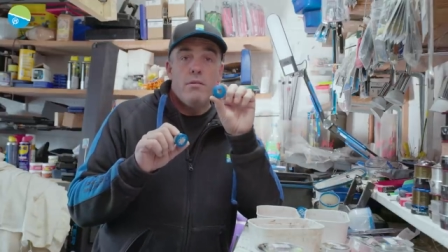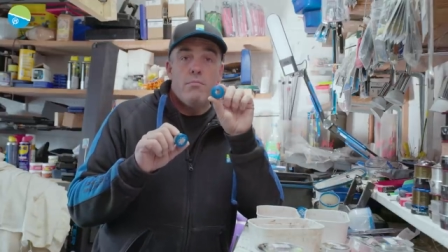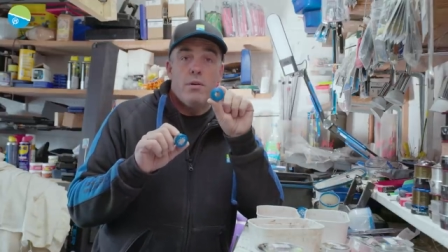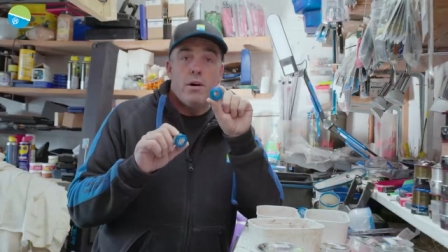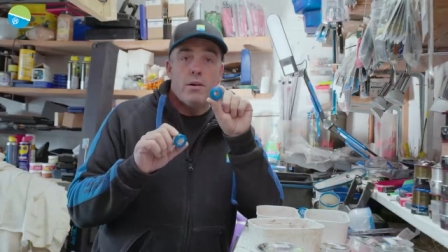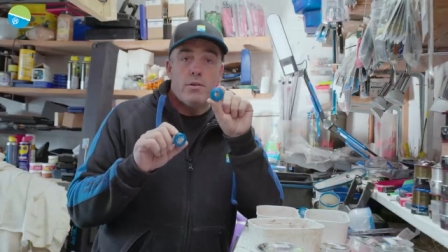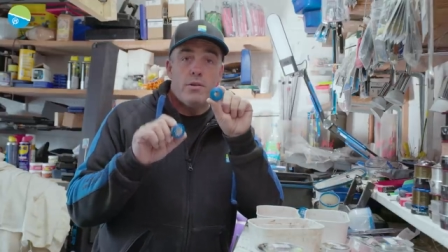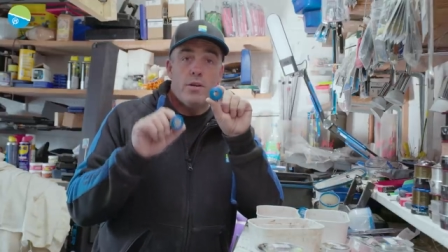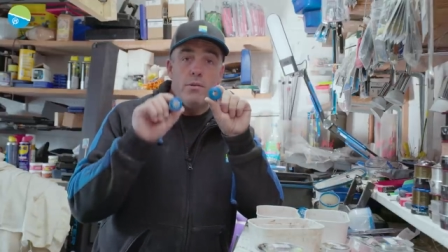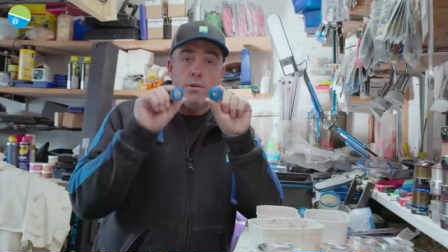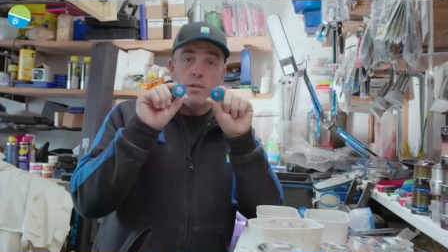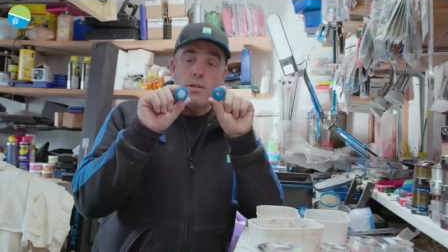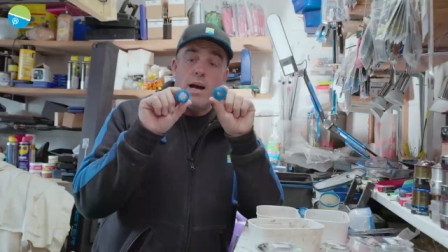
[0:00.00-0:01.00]
but I
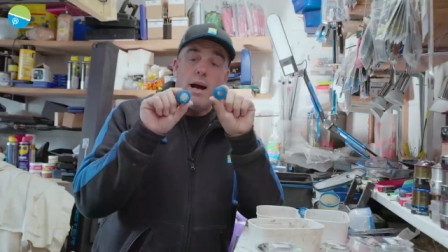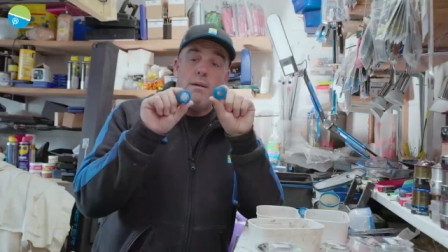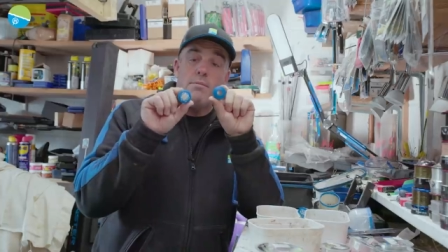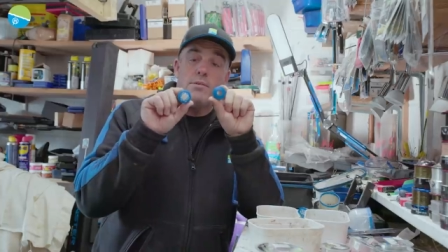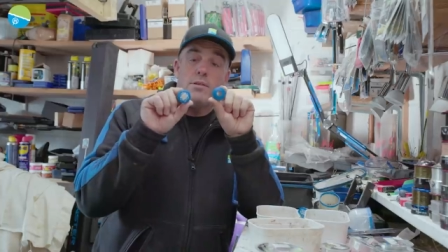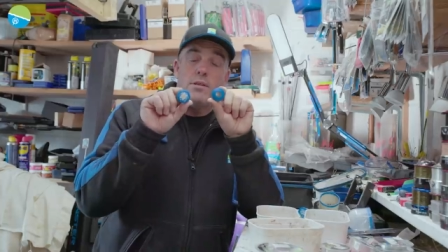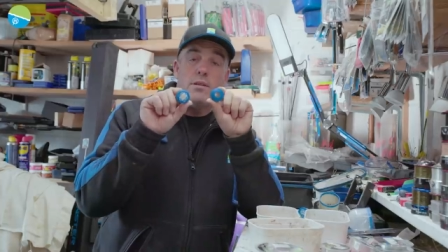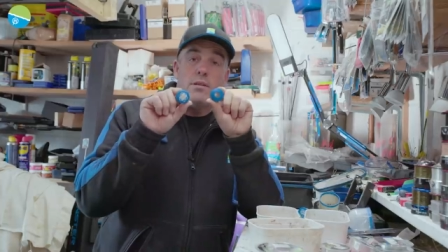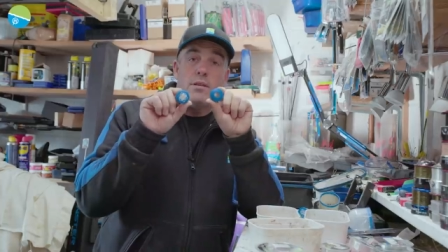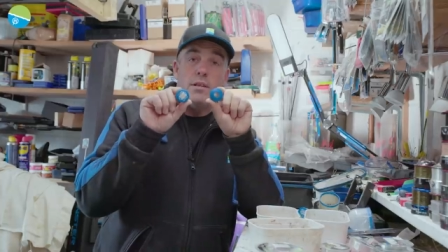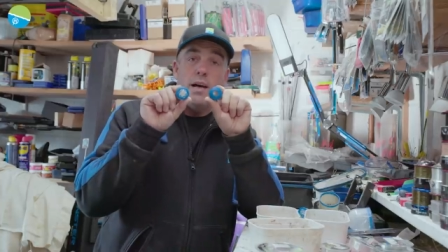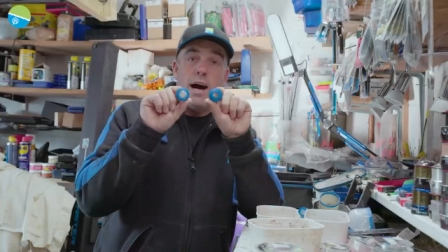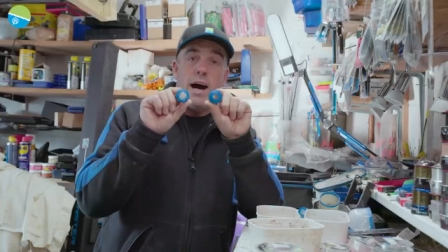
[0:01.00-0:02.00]
do adapt
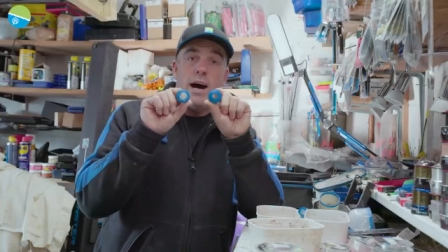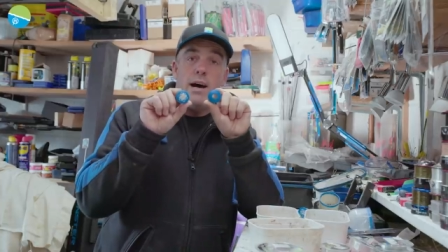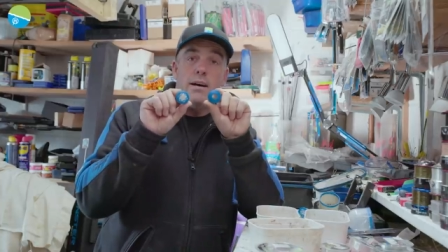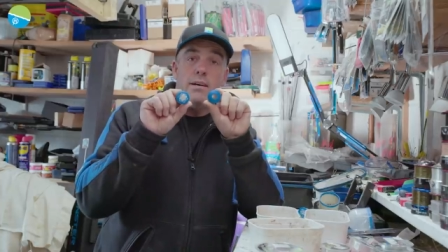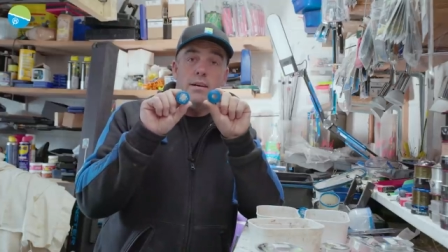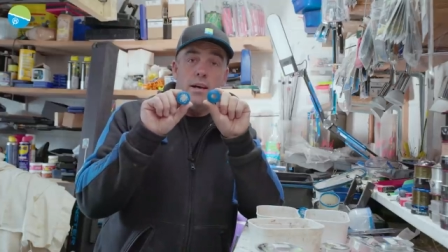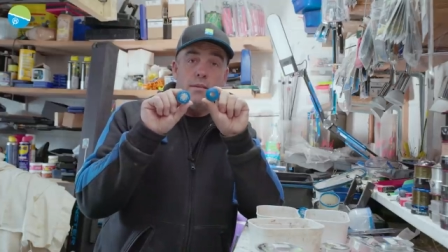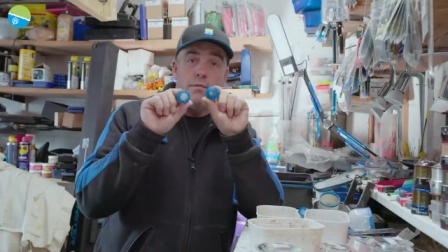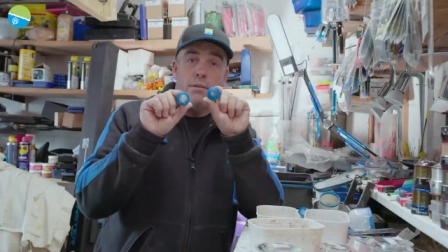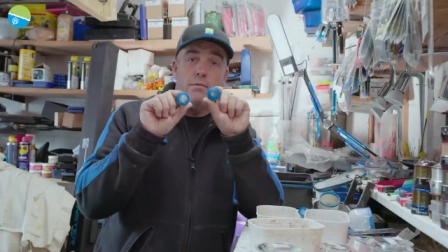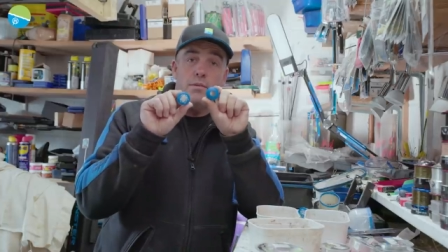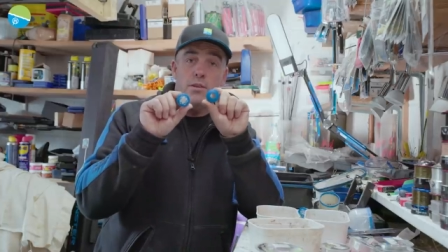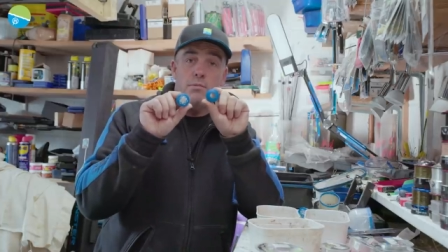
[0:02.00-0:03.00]
that if
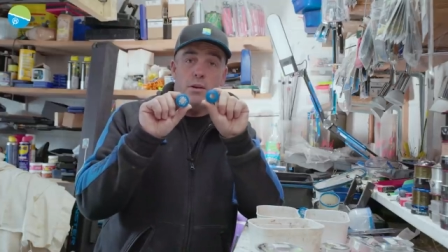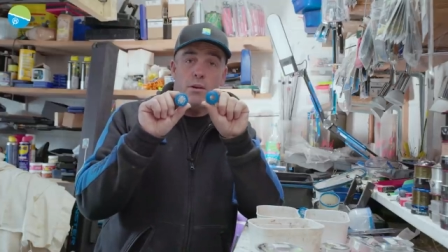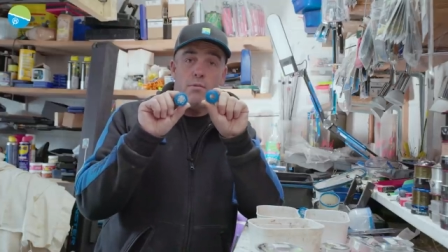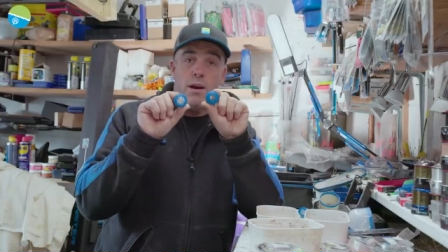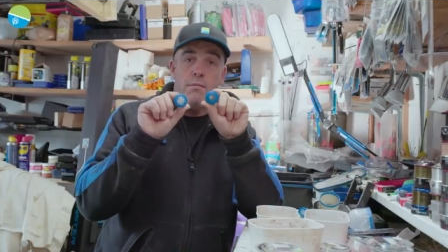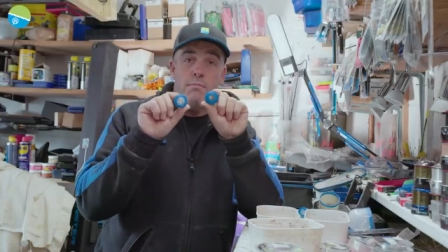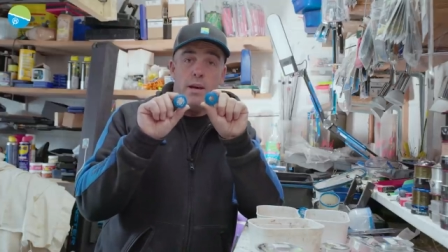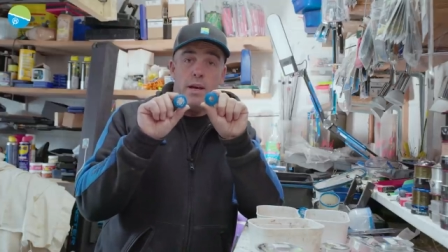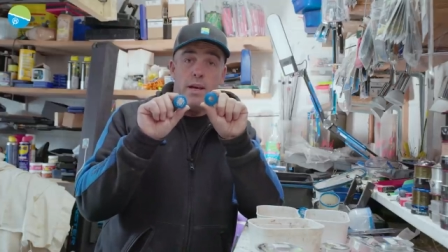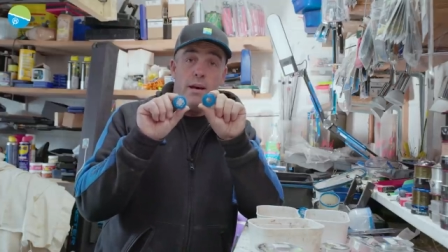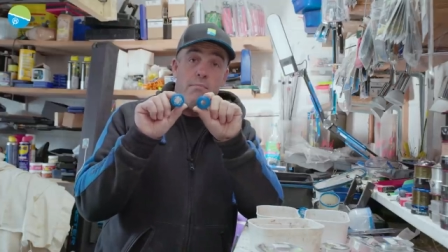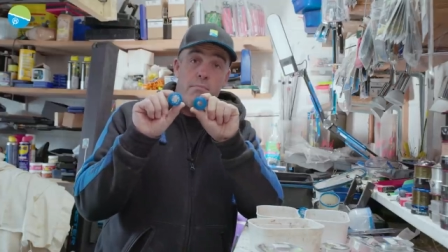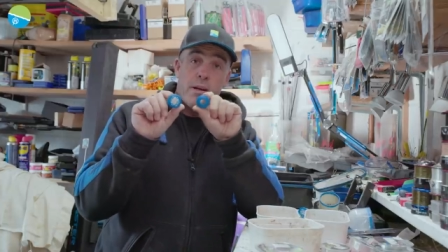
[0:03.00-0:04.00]
I'm fishing with ground bait
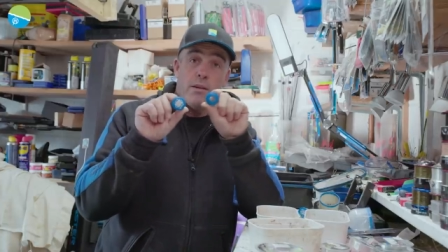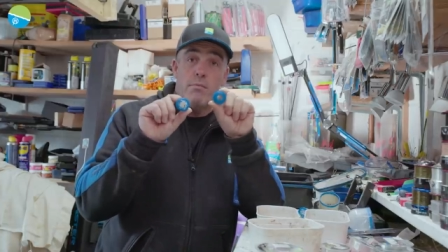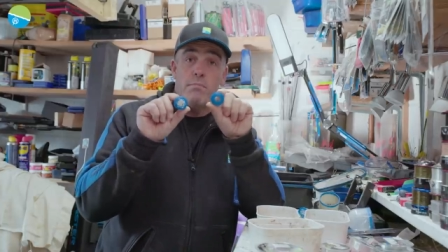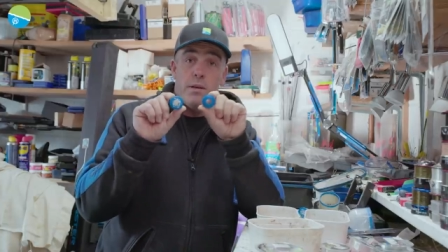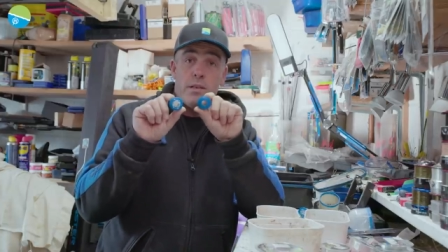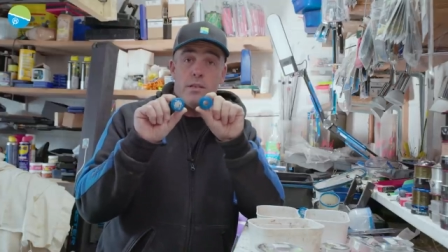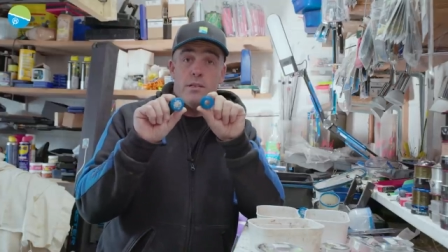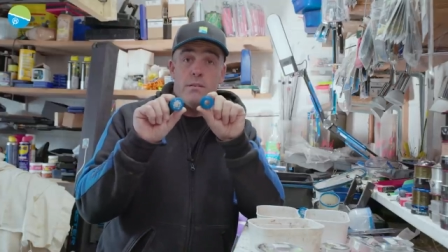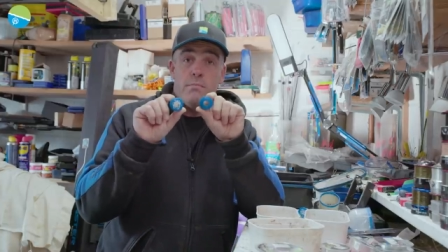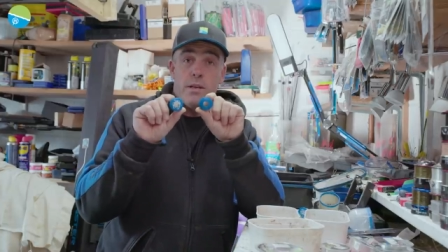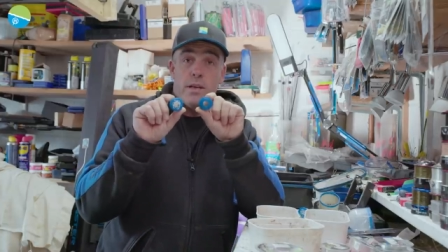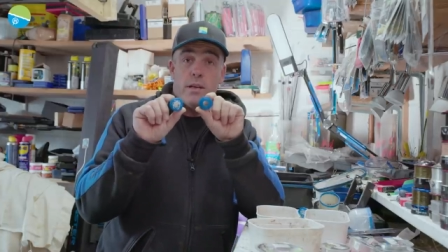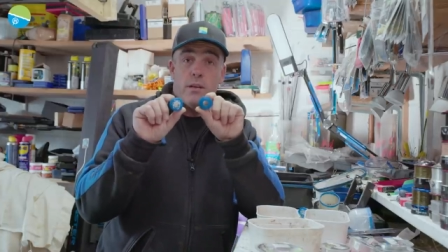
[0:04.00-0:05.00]
and bigger pieces of
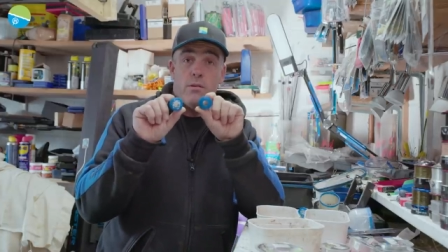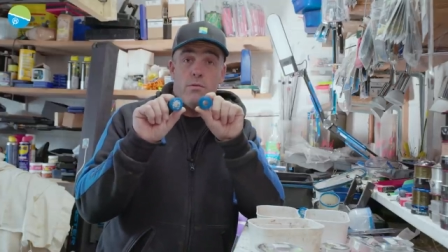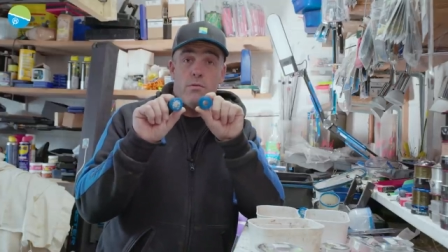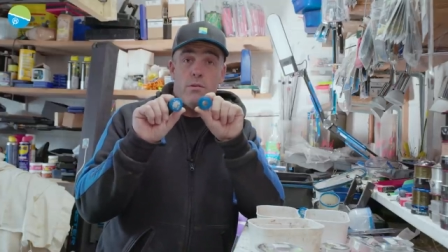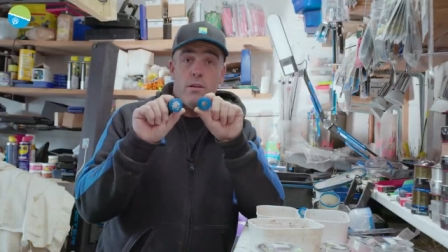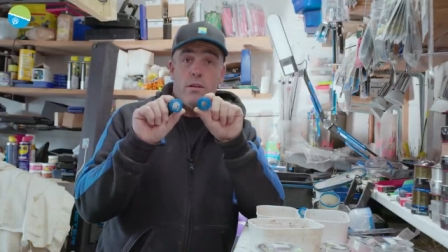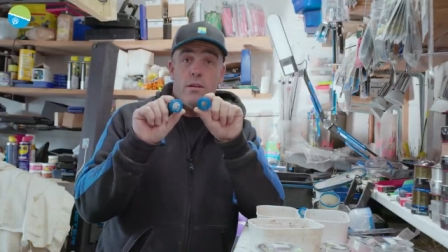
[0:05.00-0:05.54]
meat and corn.